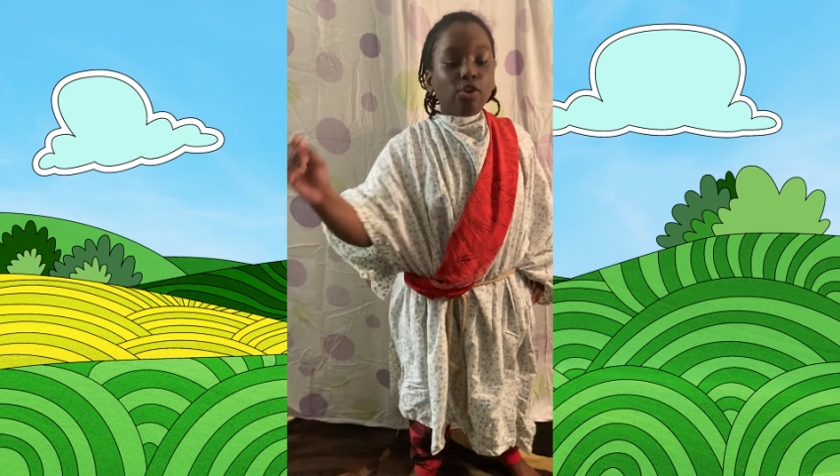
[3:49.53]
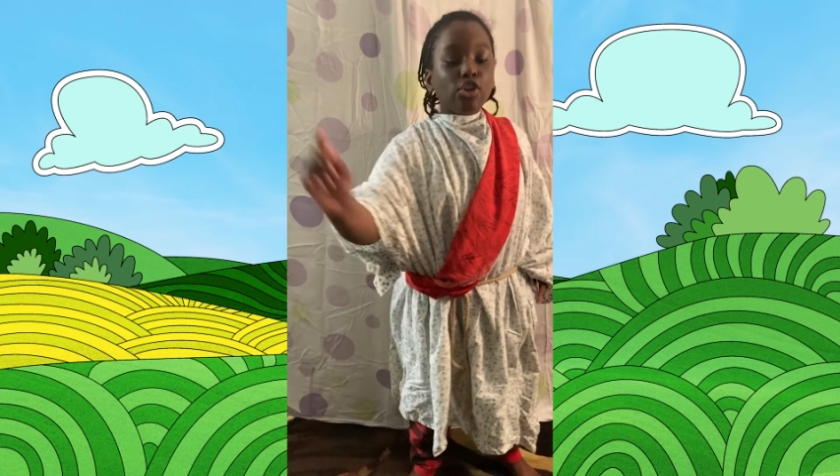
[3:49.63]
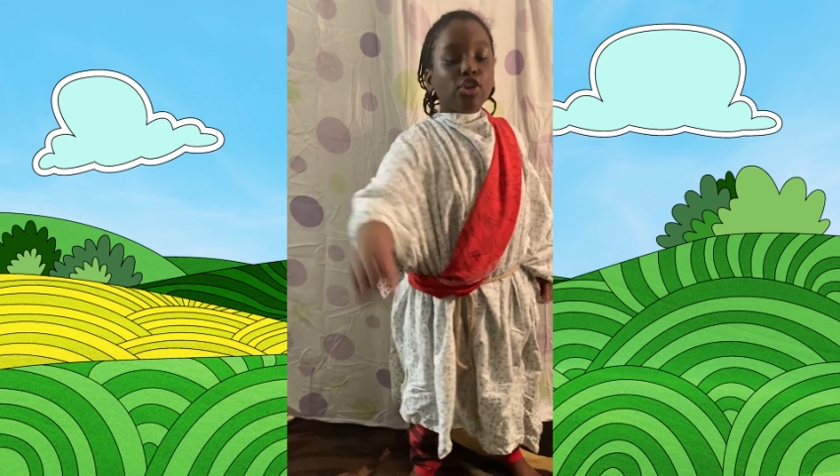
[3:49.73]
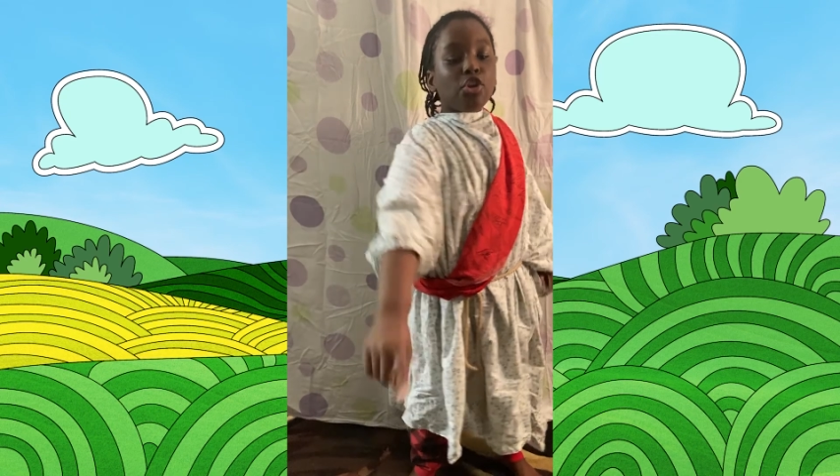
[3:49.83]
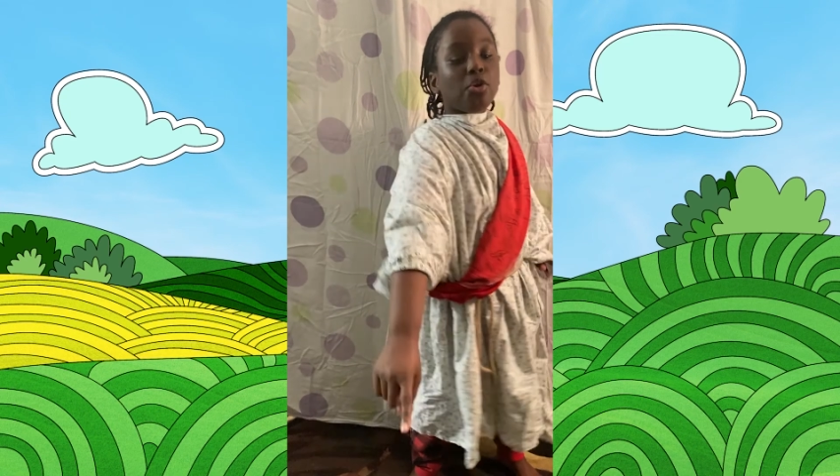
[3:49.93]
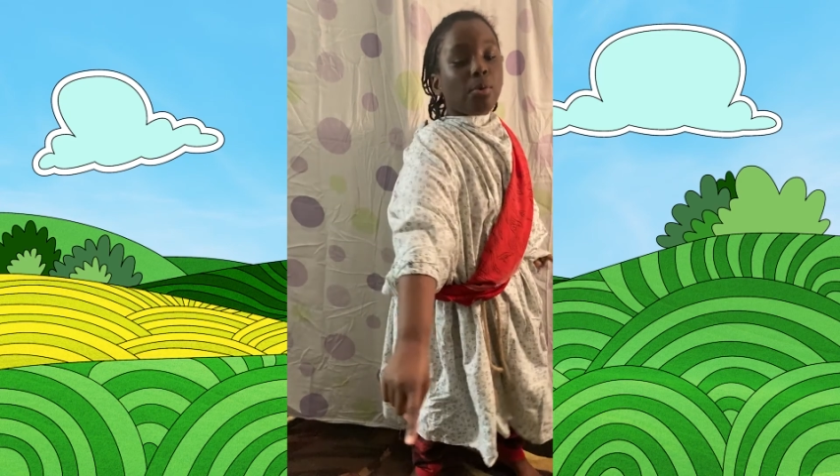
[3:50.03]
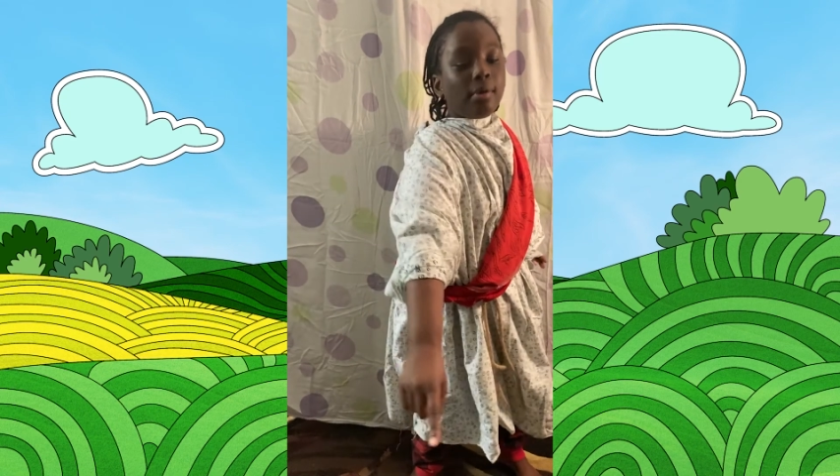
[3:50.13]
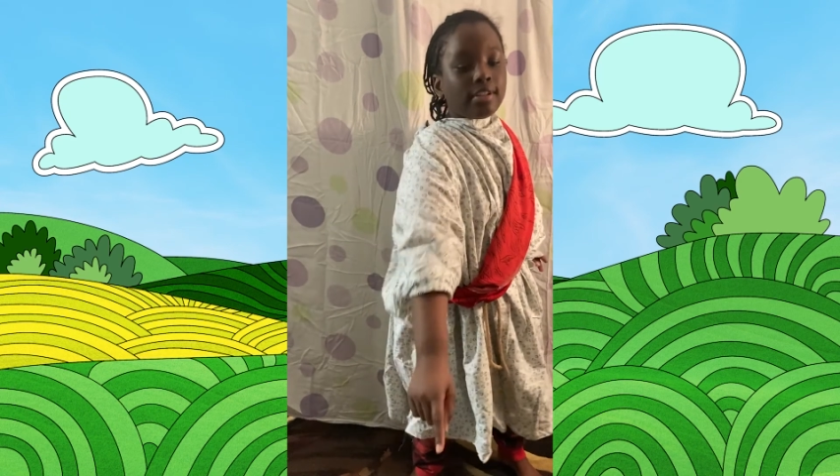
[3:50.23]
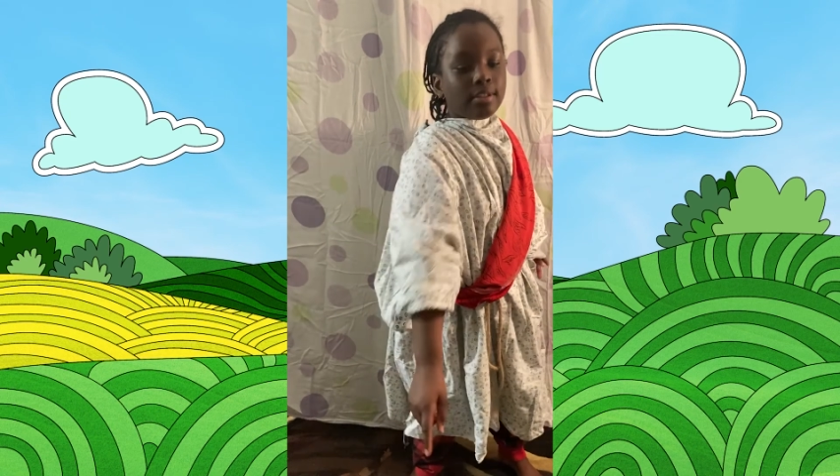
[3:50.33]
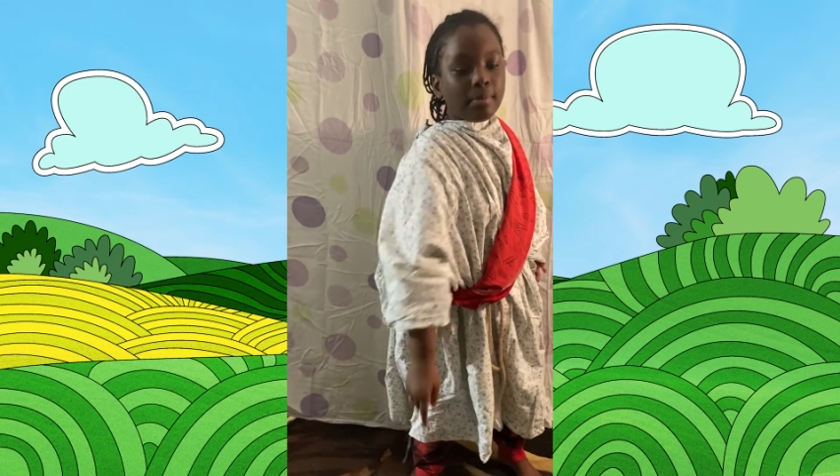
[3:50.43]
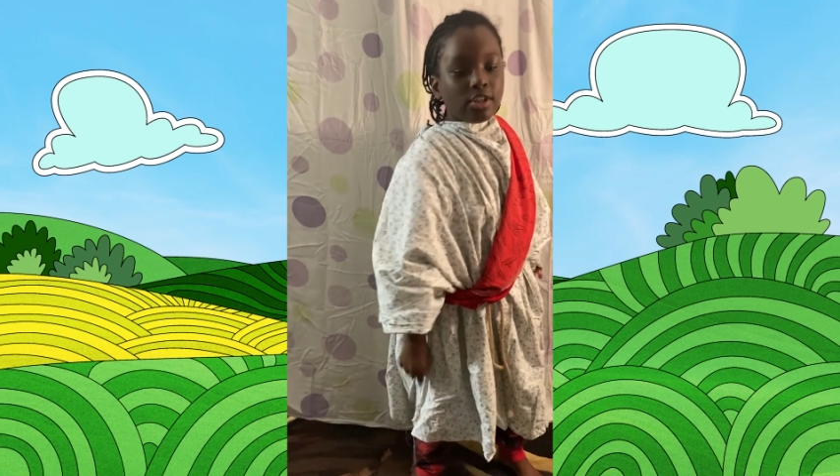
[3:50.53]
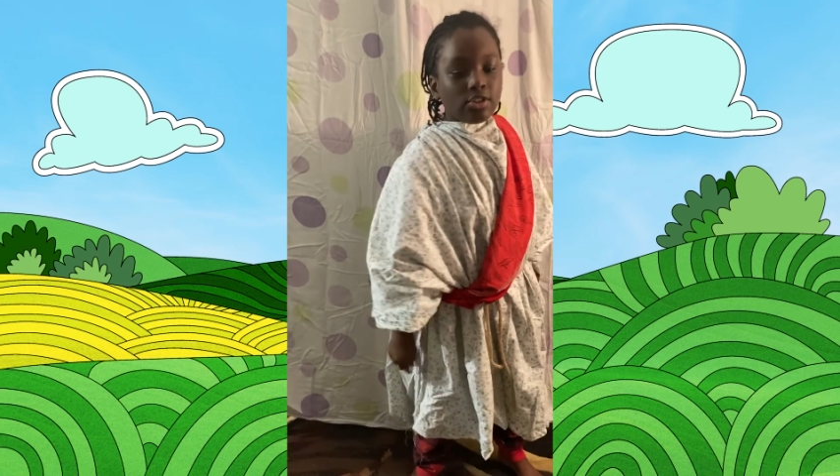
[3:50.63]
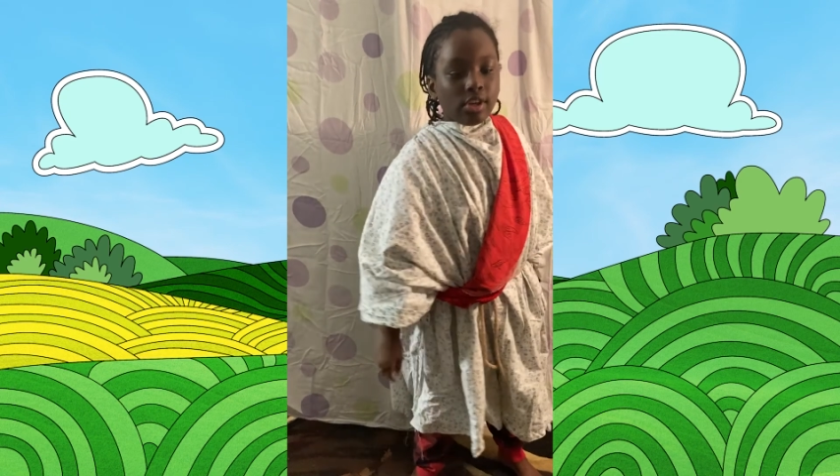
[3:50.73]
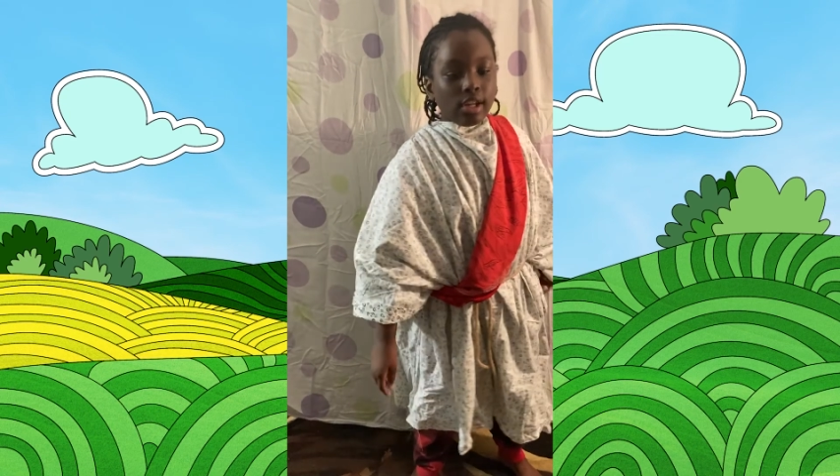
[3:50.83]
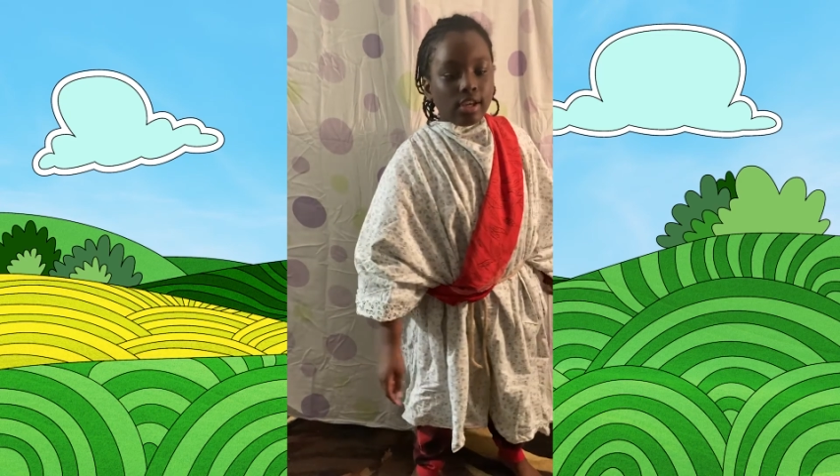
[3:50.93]
you want to be
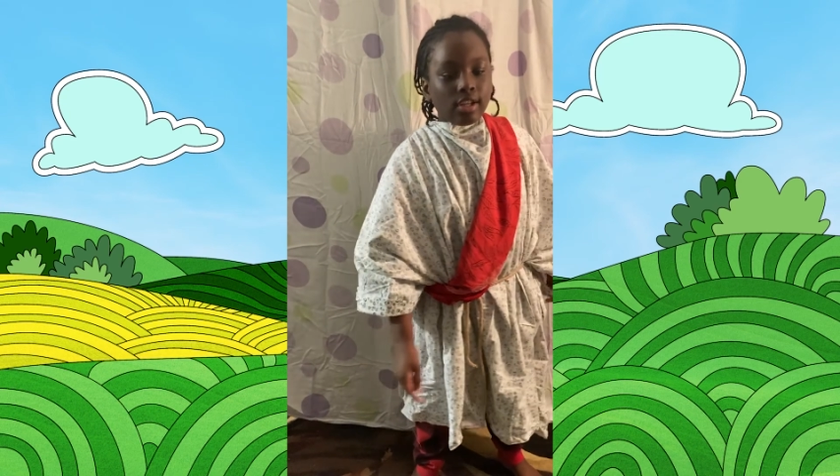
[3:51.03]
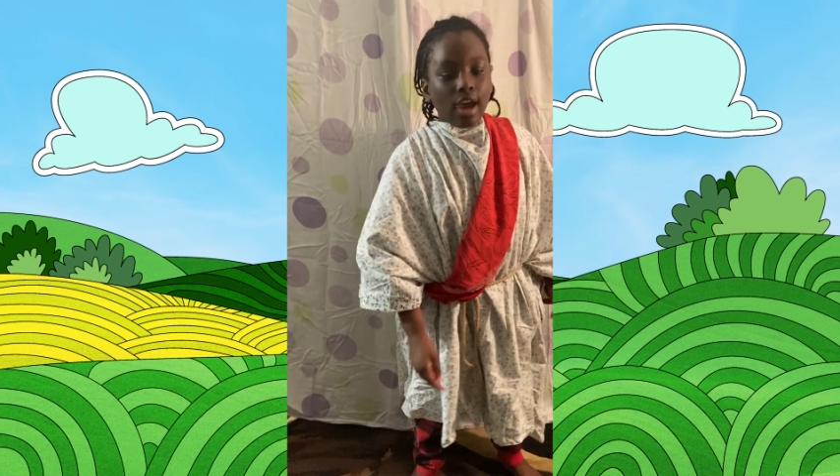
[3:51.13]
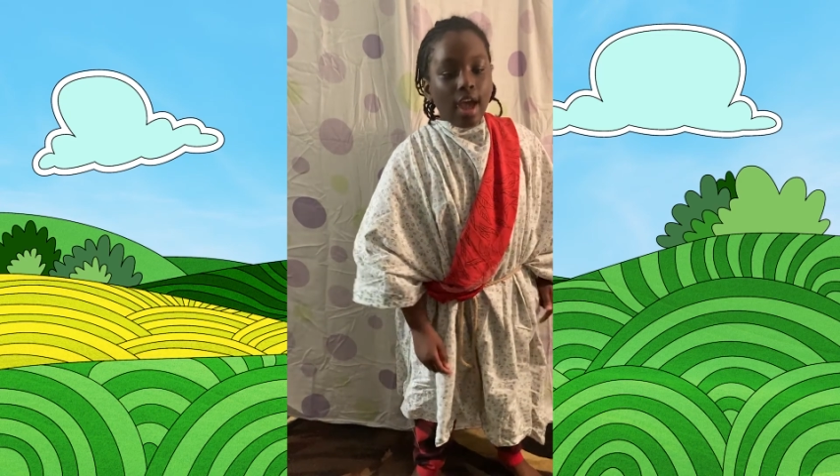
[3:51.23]
treated.